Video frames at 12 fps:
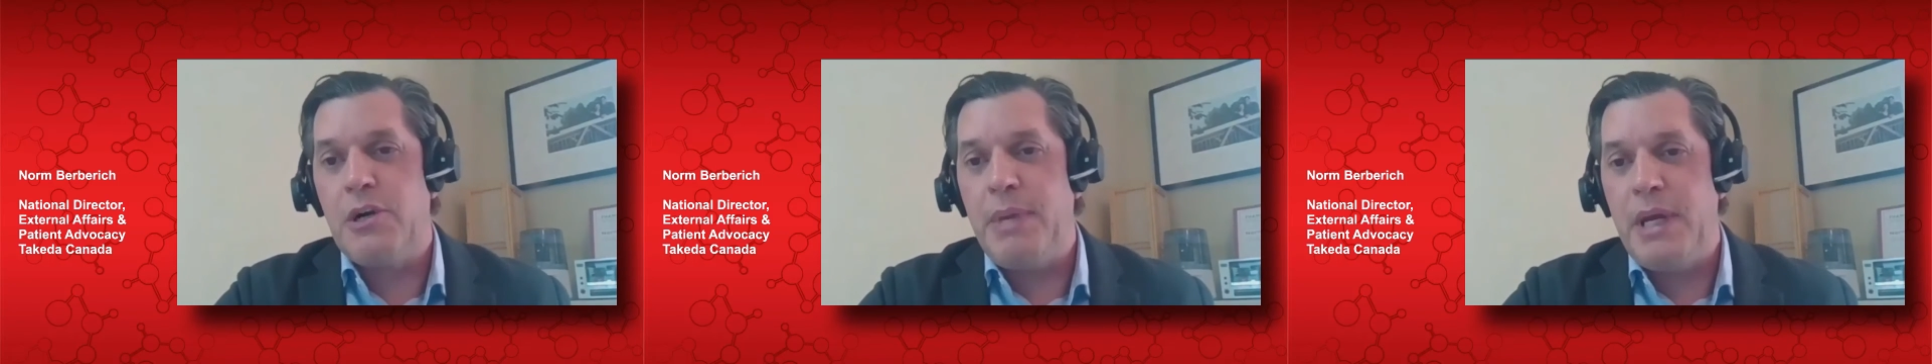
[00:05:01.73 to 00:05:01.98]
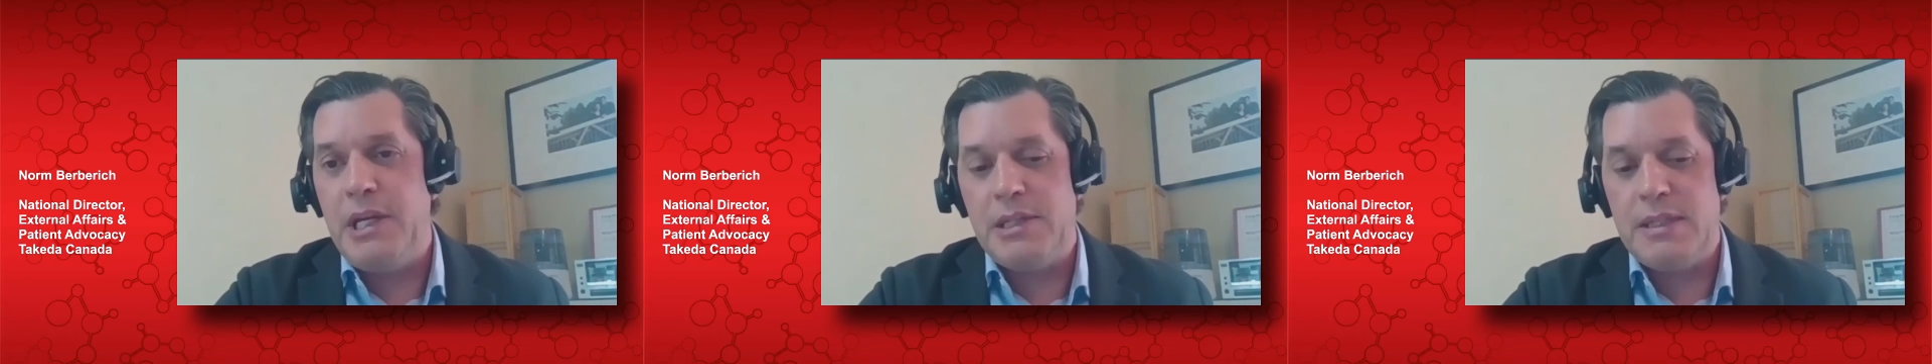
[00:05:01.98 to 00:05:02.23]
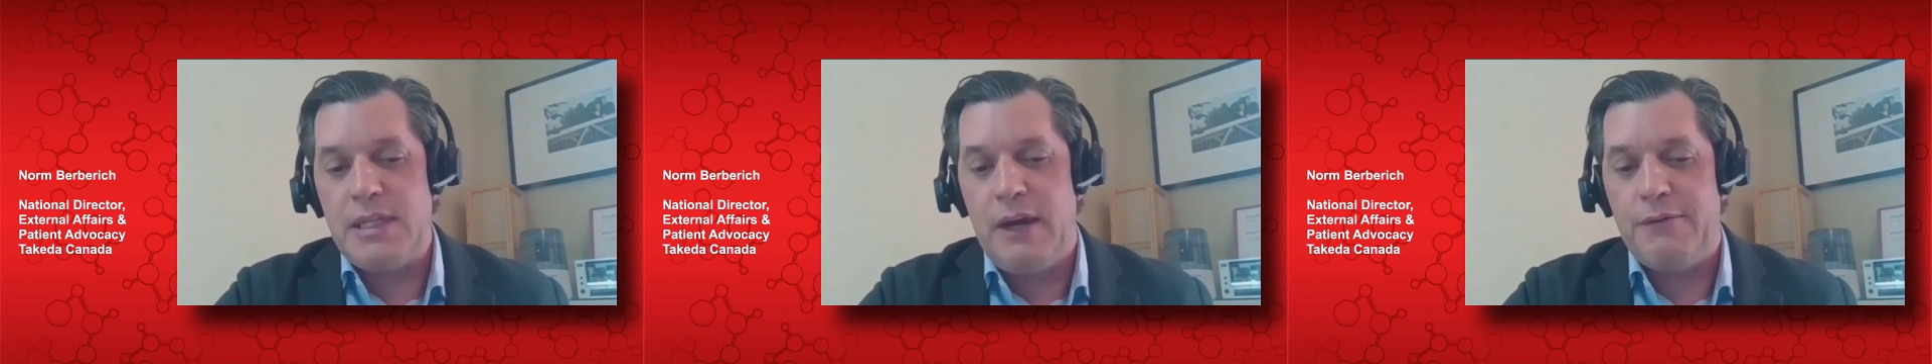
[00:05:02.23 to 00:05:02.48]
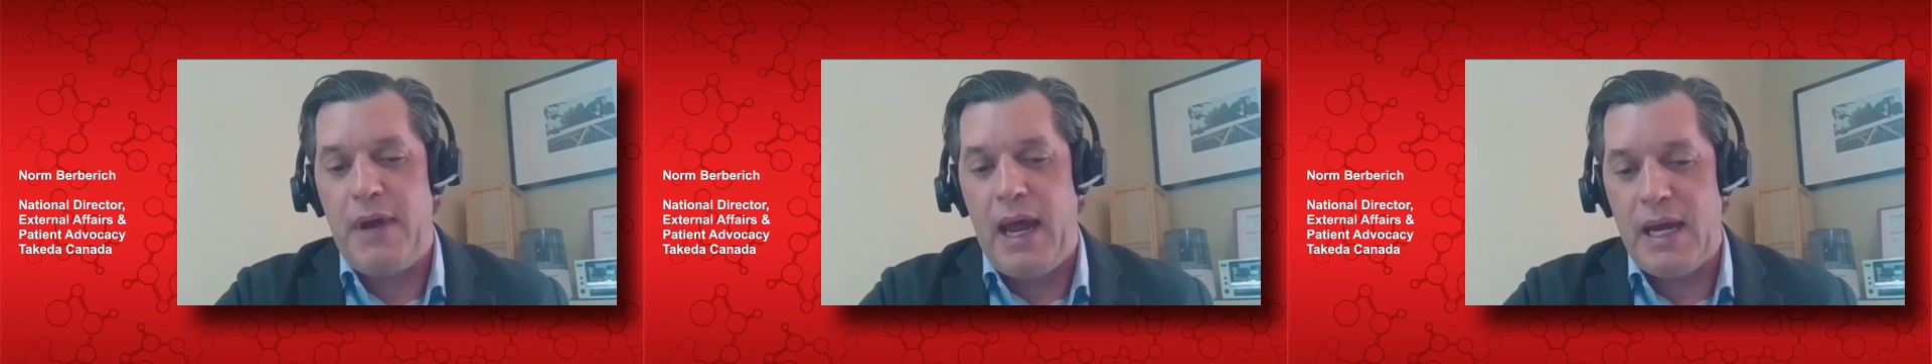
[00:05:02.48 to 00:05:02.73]
patients
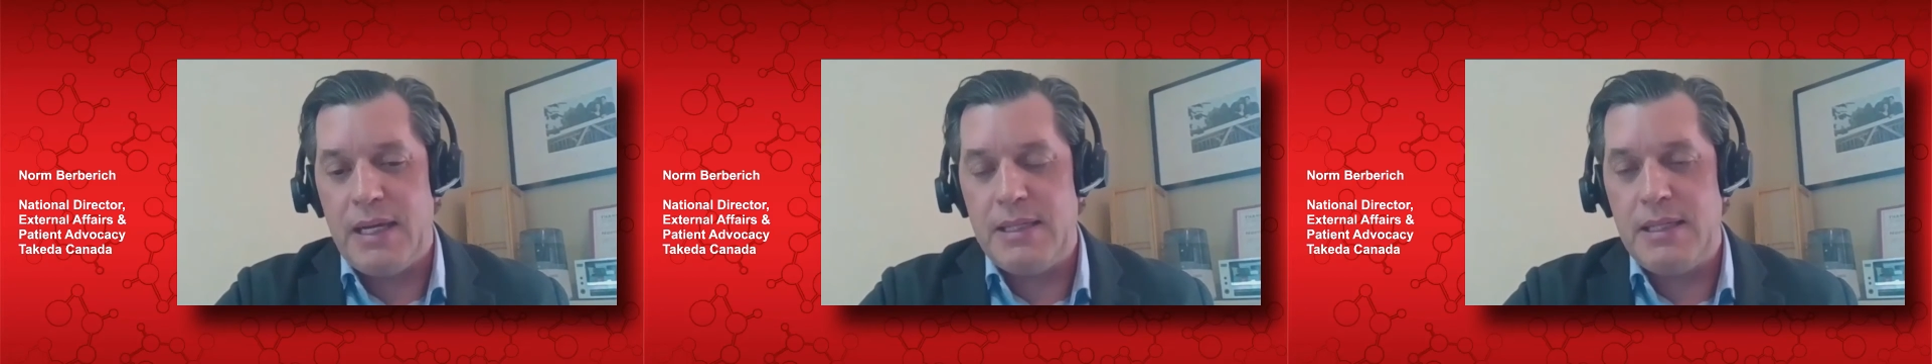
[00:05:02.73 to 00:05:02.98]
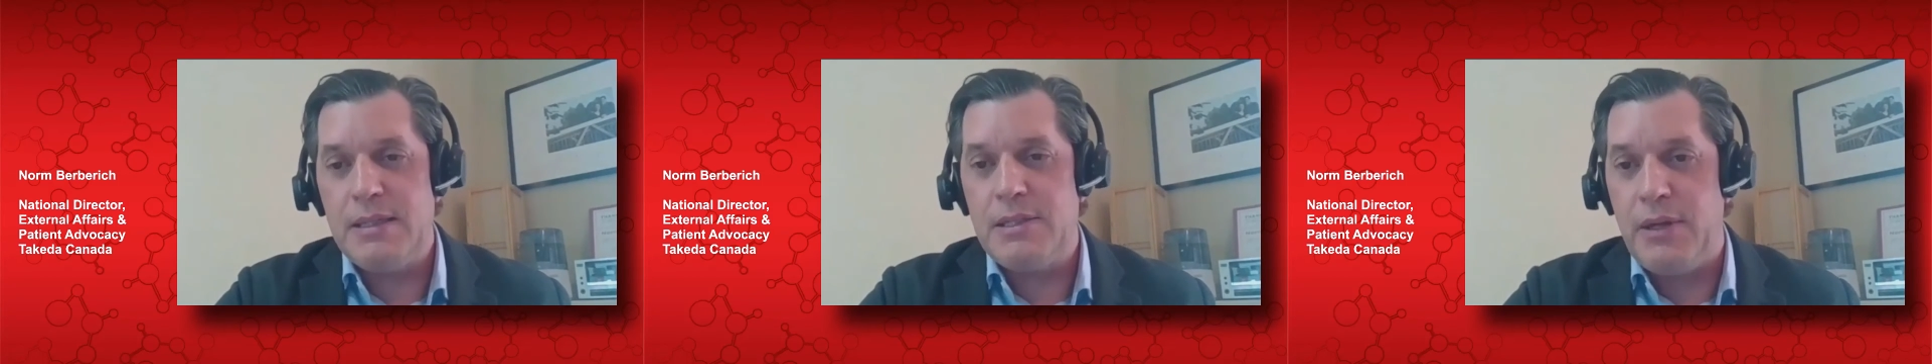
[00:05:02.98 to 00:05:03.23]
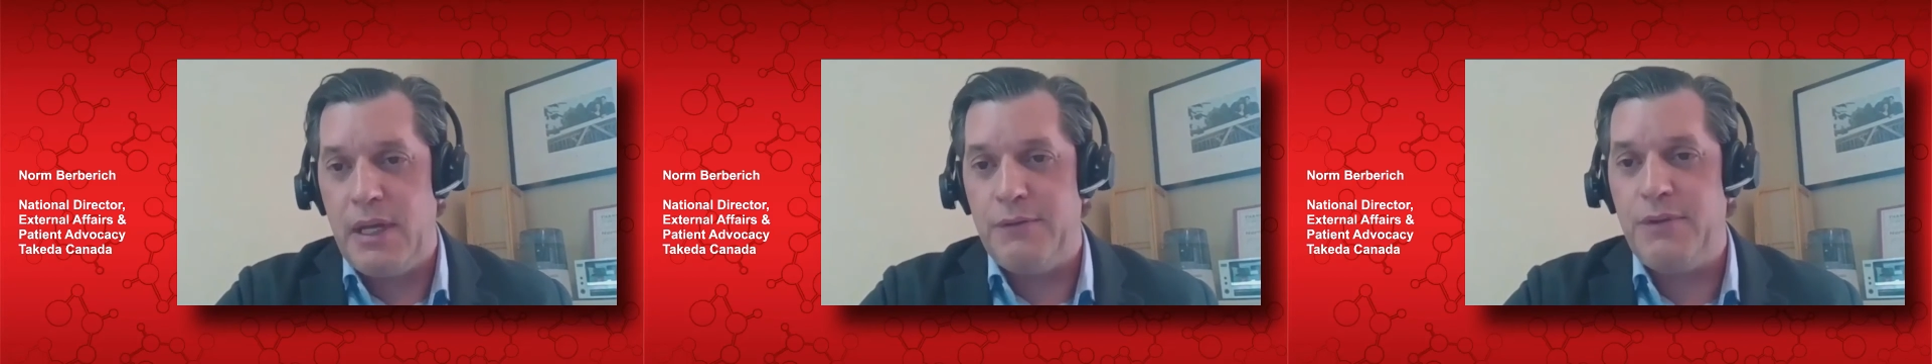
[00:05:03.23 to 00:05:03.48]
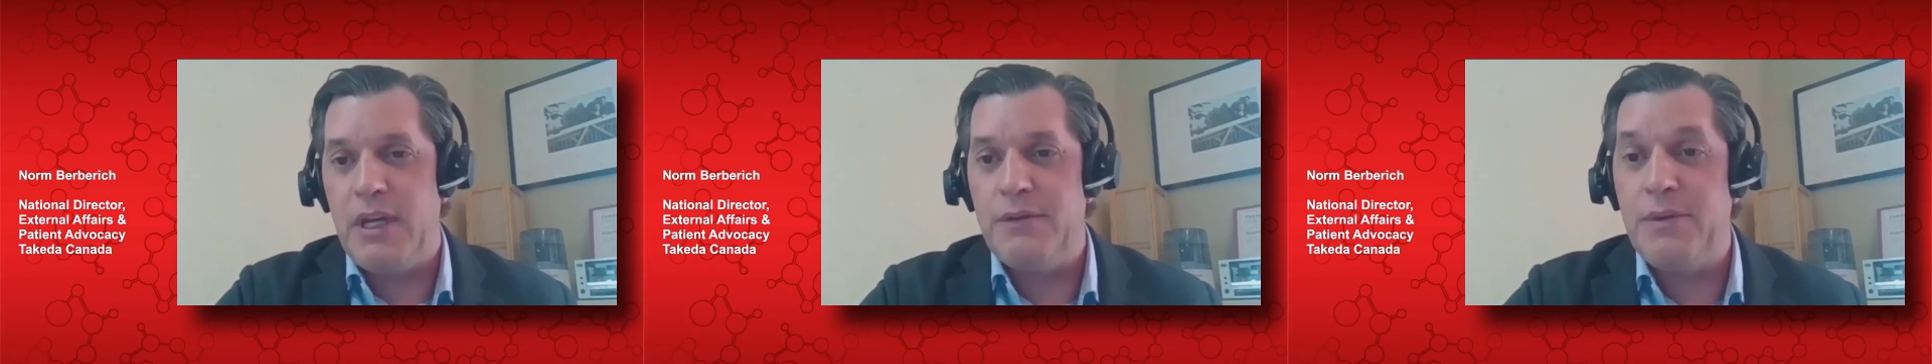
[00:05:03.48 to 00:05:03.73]
have access to
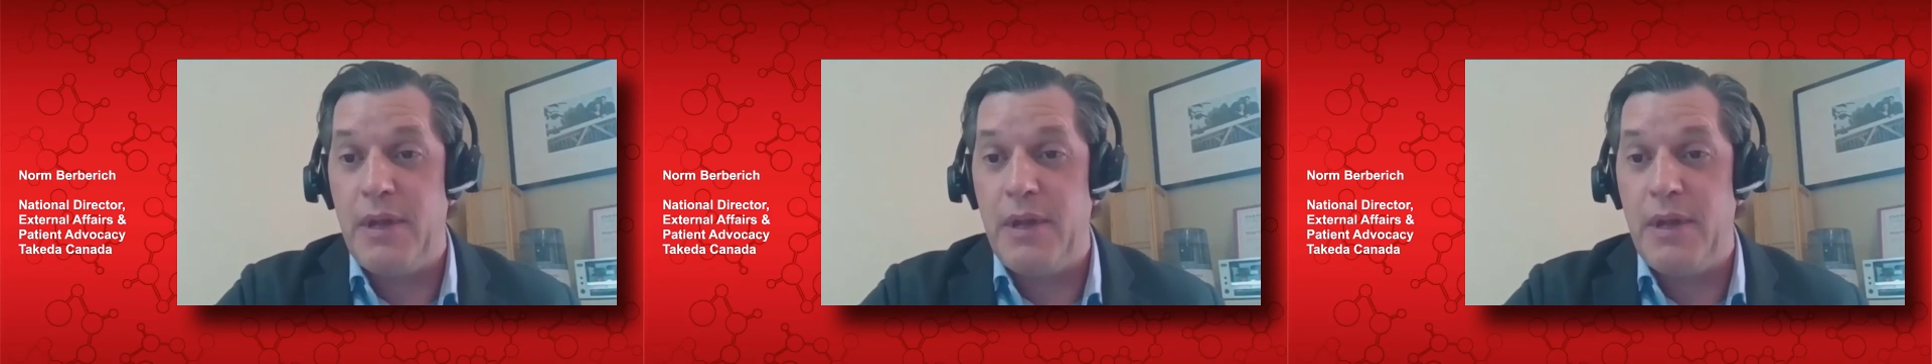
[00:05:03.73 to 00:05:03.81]
innovative